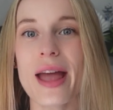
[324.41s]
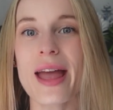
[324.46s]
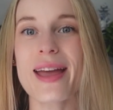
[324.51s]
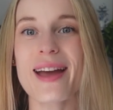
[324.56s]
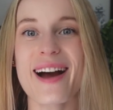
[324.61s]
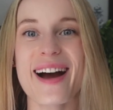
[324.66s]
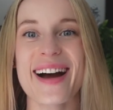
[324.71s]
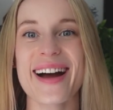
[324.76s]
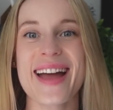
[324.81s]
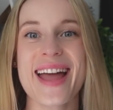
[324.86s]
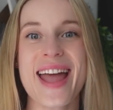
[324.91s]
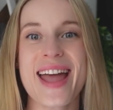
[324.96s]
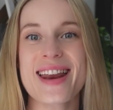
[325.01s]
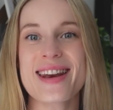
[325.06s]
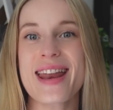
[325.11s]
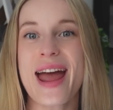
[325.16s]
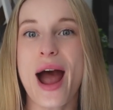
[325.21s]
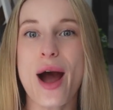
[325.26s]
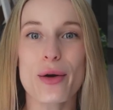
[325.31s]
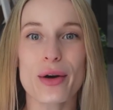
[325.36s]
AI
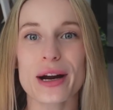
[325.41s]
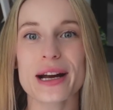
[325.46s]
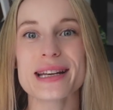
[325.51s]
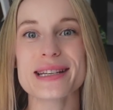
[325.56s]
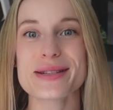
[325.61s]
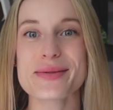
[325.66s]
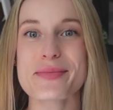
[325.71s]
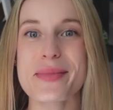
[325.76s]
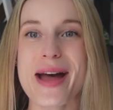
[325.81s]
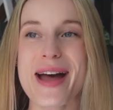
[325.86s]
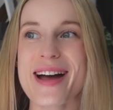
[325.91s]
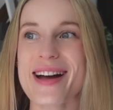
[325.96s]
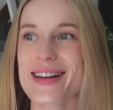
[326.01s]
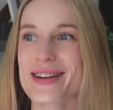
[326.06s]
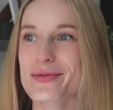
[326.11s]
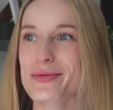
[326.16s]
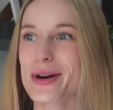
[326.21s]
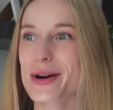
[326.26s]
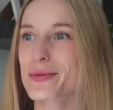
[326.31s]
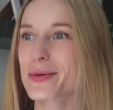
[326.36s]
and now are in
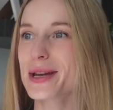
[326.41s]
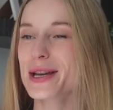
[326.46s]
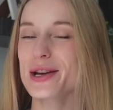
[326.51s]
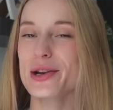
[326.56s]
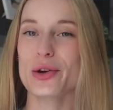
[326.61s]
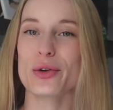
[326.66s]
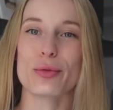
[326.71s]
demand where we can